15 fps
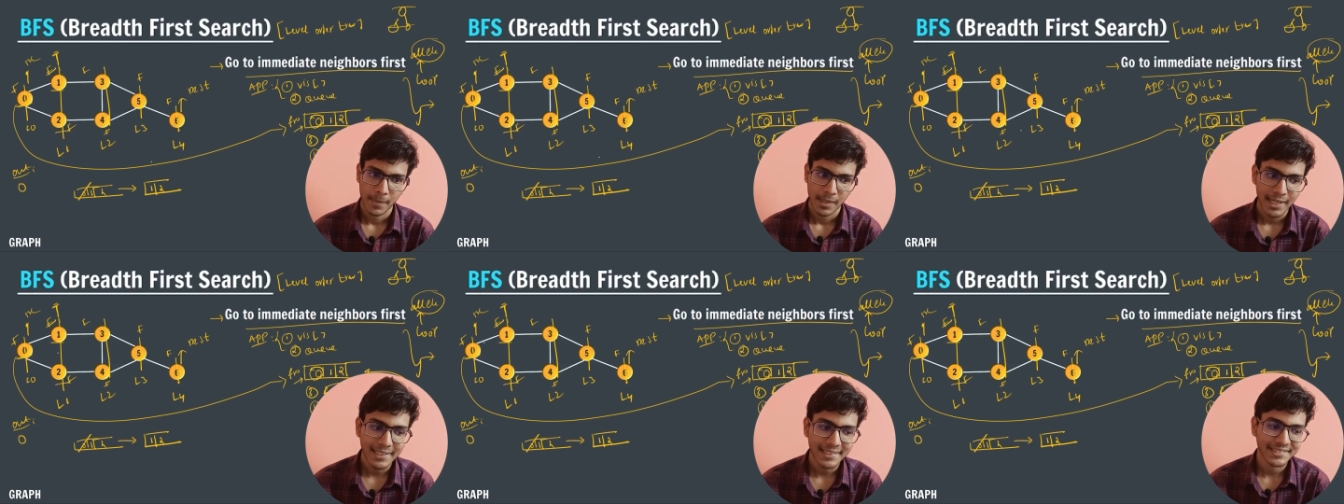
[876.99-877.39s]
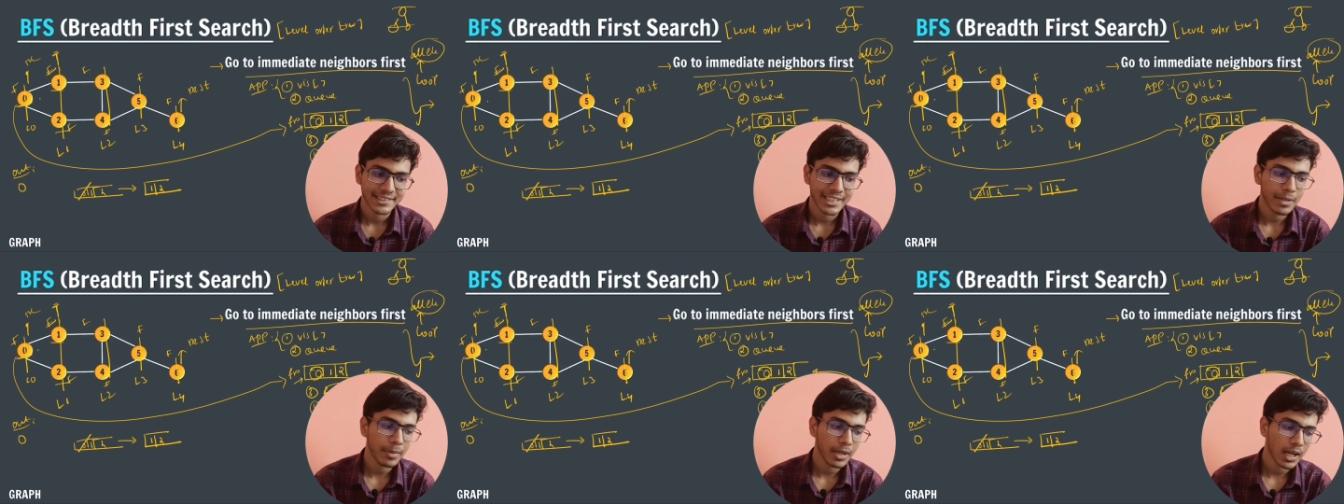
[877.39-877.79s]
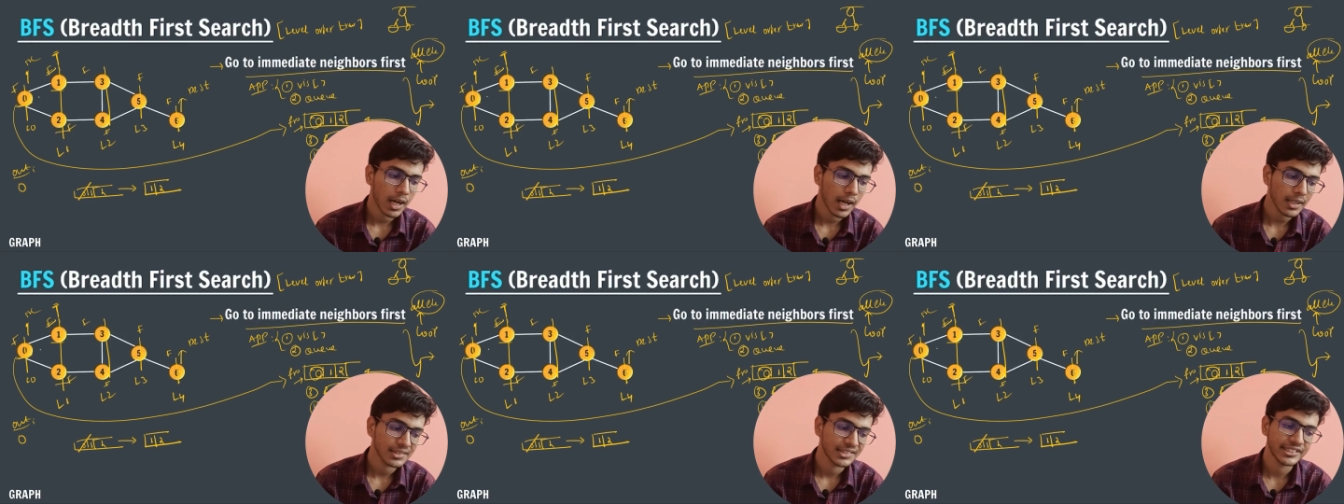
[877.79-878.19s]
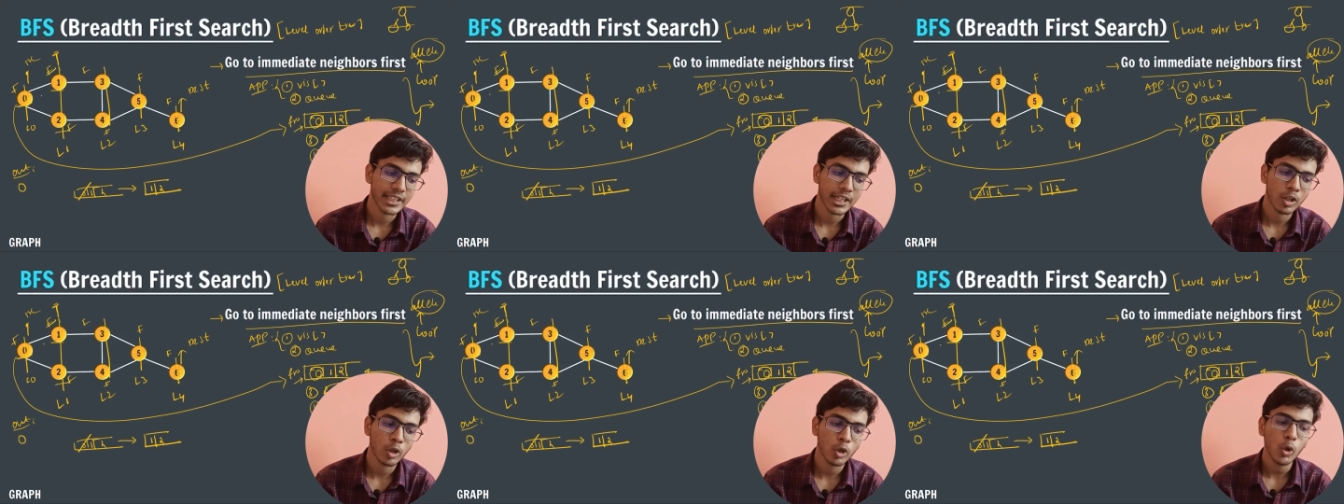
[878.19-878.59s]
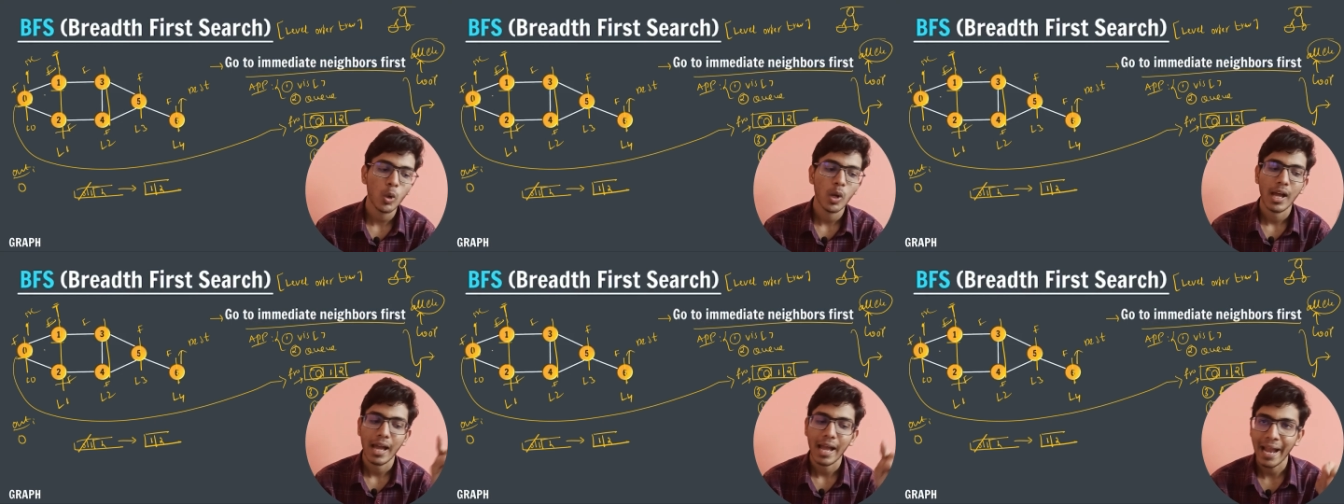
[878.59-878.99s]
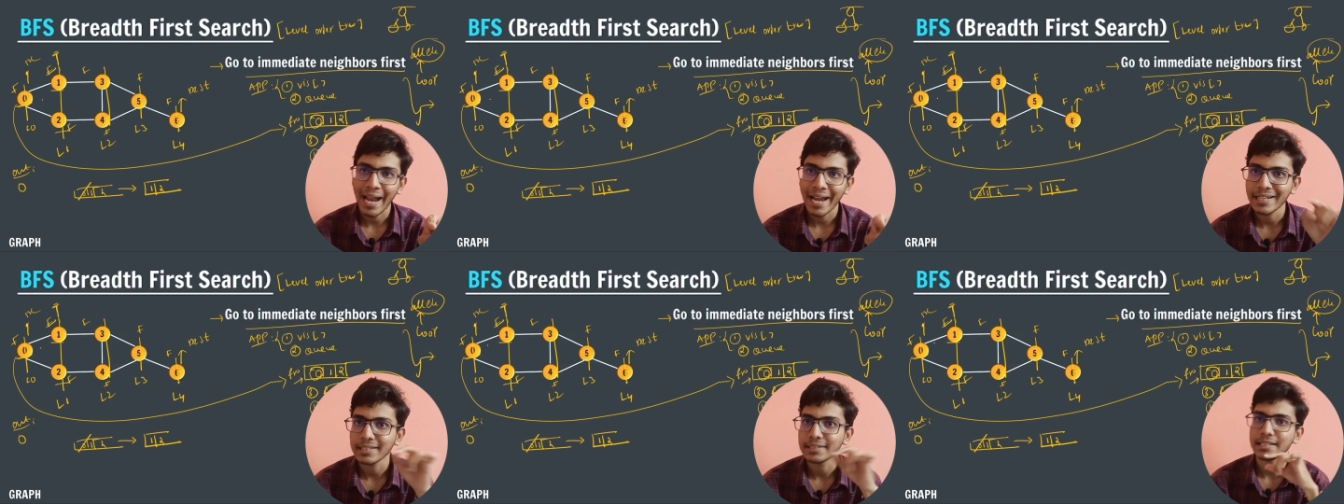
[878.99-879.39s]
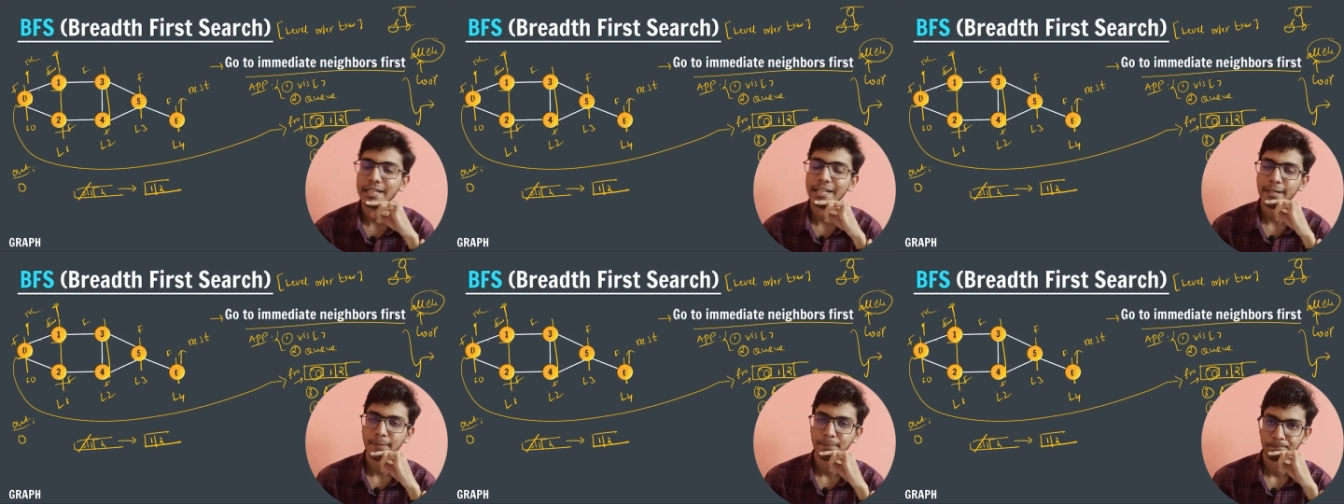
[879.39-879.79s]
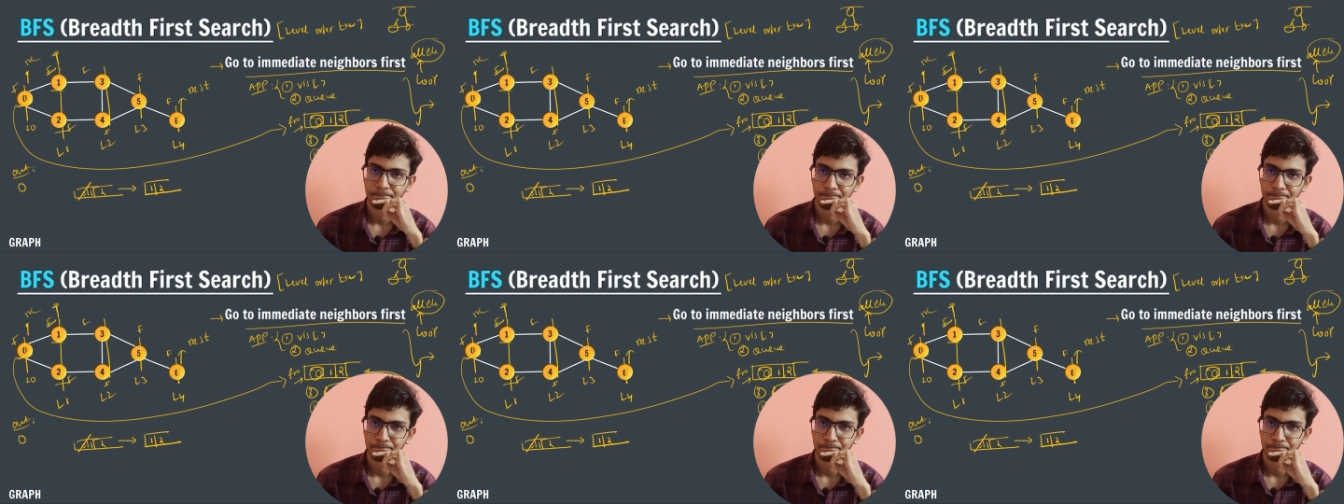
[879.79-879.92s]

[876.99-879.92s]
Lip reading: its neighbor are 0 and 3.